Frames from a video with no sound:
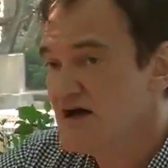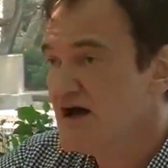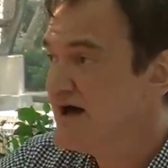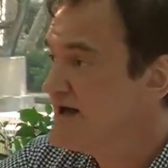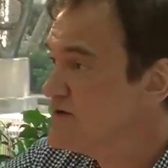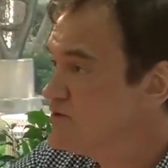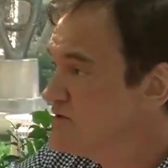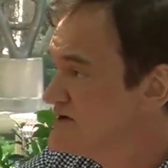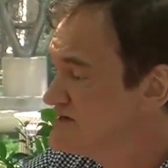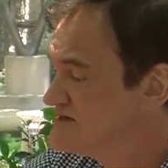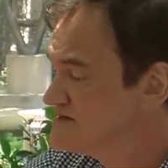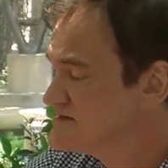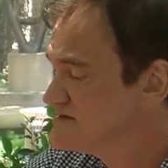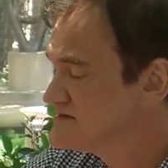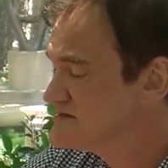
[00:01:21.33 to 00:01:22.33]
I
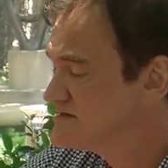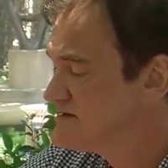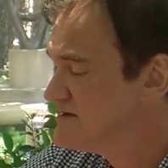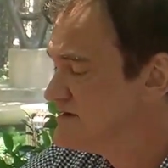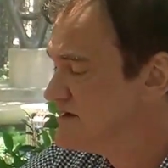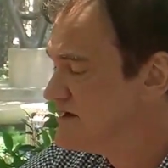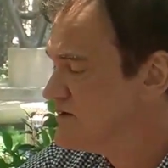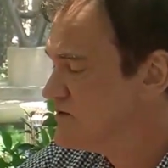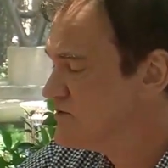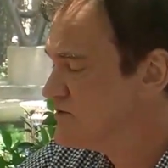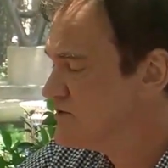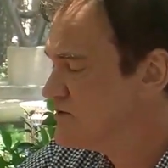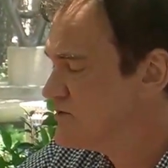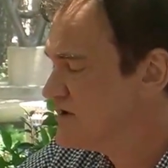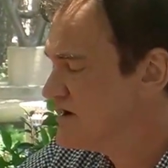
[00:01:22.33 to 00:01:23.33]
was
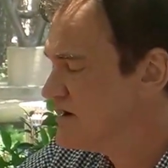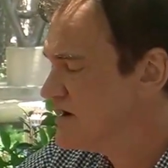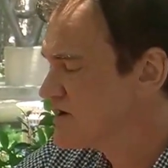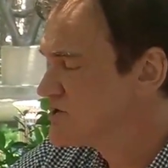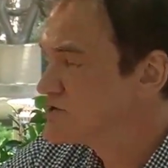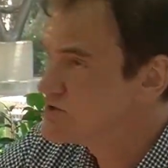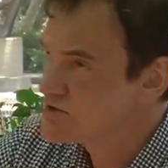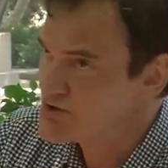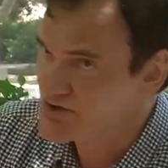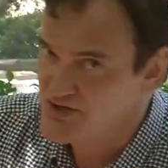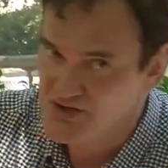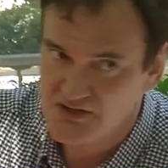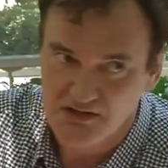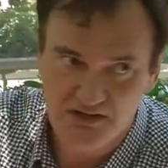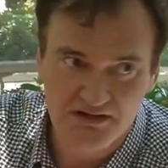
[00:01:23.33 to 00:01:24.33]
a clerk
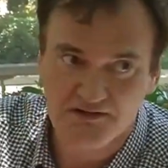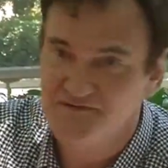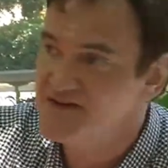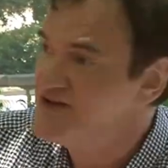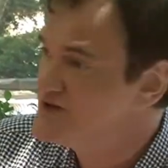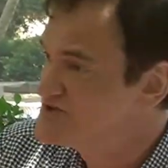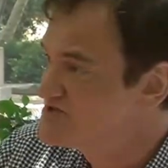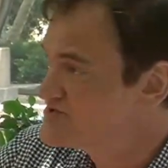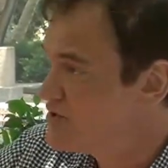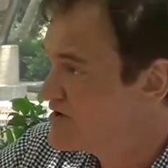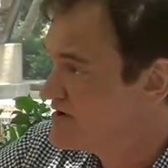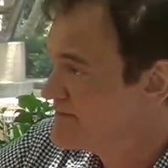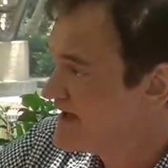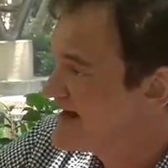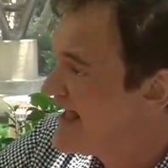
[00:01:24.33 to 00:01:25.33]
in a video
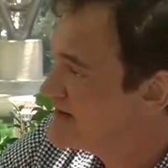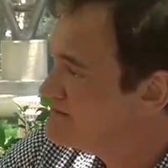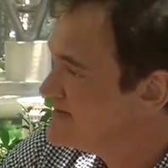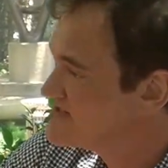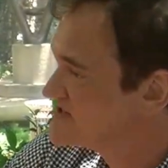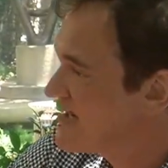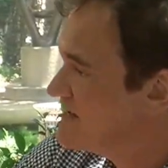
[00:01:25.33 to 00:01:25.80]
store in Manhattan Beach,